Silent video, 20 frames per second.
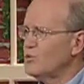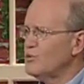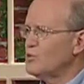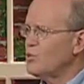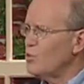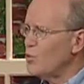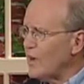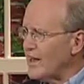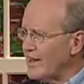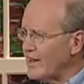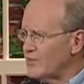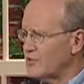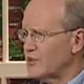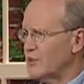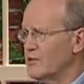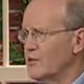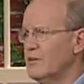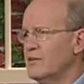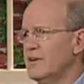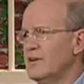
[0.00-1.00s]
new ways of
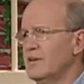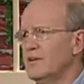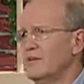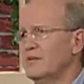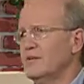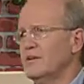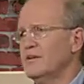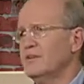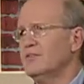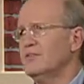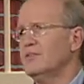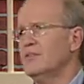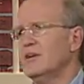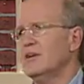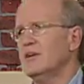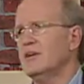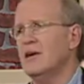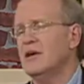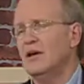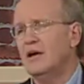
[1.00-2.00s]
looking at things that